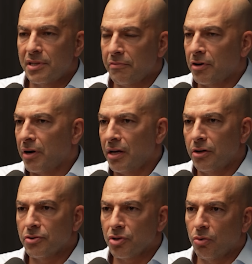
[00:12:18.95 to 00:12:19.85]
seven or eight
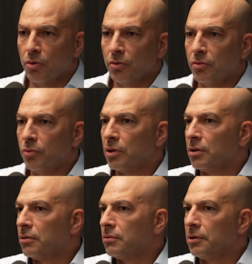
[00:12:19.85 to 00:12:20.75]
years old,
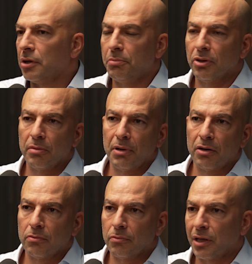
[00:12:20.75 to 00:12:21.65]
we're going to put them
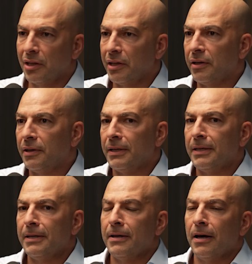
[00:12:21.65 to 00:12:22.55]
on Ritalin?
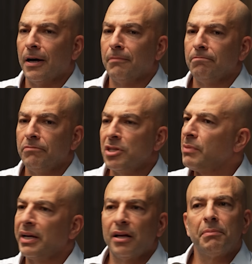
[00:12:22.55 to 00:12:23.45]
Um, this
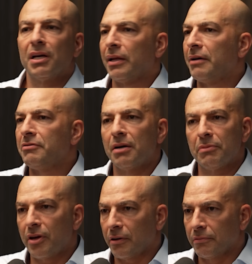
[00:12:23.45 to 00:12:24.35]
might not be a
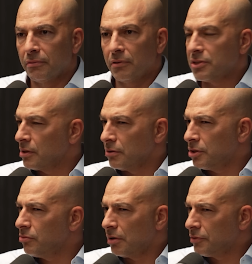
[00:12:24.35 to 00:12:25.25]
lifetime thing. Is there,
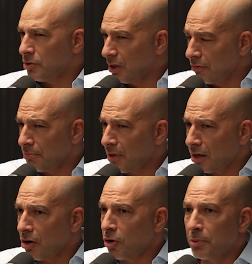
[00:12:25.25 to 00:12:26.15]
do you have, do you give them
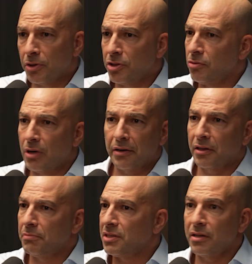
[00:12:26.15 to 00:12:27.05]
that hope or do you
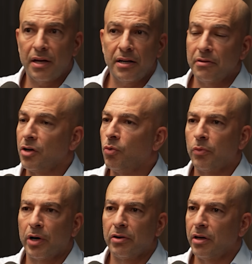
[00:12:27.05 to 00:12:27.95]
not commit to anything
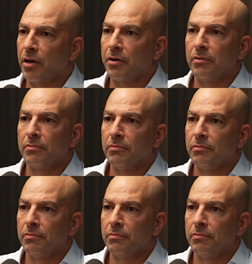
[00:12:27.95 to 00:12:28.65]
one way or the other?